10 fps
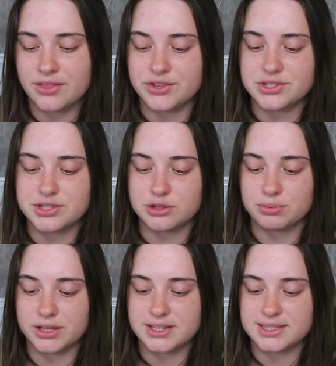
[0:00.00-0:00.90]
This took
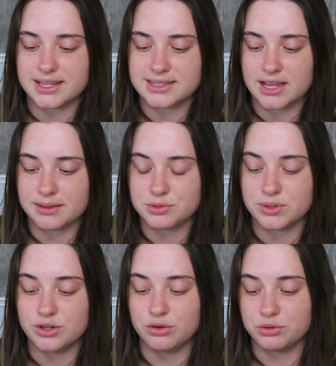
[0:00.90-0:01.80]
place at times
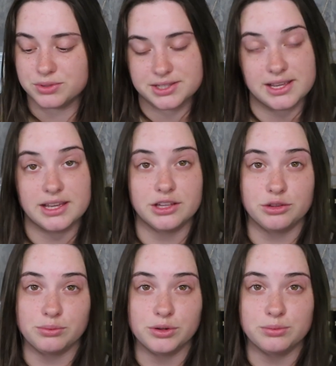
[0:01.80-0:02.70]
when no one was staying in
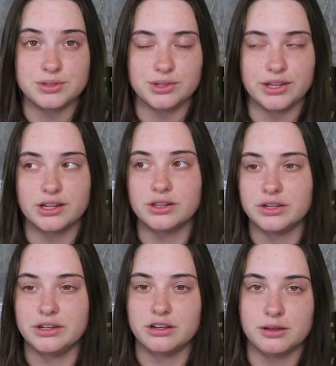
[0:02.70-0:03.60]
the room, so like
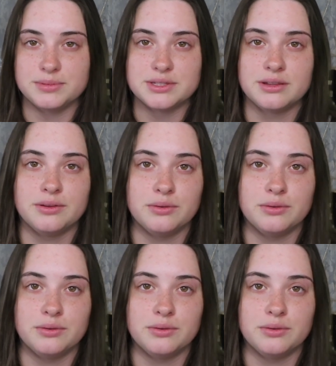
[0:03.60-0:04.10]
clean cups